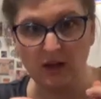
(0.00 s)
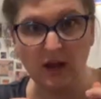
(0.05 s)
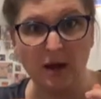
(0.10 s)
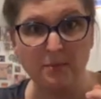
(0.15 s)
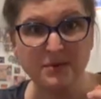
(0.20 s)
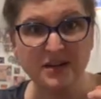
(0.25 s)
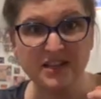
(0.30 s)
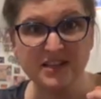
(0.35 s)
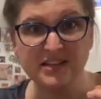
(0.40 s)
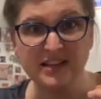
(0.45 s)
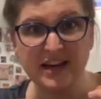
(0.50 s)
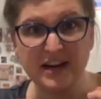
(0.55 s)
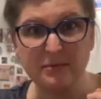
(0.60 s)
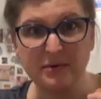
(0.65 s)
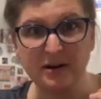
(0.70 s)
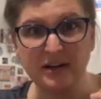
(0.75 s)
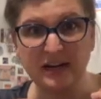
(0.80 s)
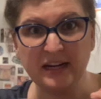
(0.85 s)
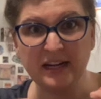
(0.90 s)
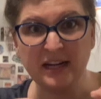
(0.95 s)
not sad
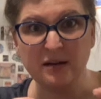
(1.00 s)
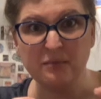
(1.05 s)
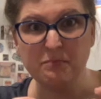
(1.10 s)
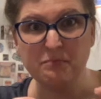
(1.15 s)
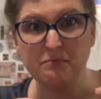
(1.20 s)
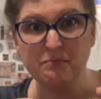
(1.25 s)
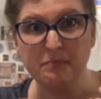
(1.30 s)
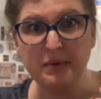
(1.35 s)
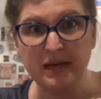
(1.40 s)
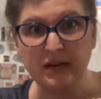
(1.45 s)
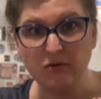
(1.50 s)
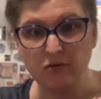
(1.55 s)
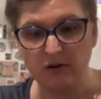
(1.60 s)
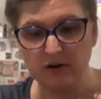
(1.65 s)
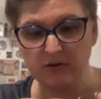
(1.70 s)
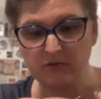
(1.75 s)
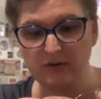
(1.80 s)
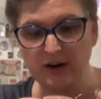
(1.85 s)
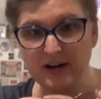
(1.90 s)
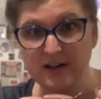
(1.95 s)
about eating beet
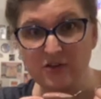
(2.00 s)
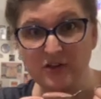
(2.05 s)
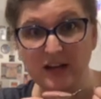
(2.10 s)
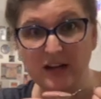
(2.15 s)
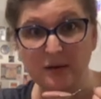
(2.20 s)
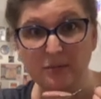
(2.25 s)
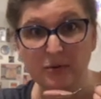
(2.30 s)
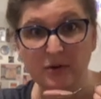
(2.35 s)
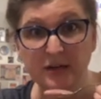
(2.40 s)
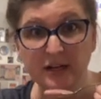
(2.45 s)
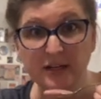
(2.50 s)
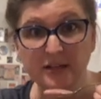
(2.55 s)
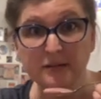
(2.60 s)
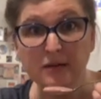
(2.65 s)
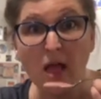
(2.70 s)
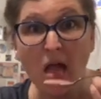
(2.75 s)
horseradish like a pudding.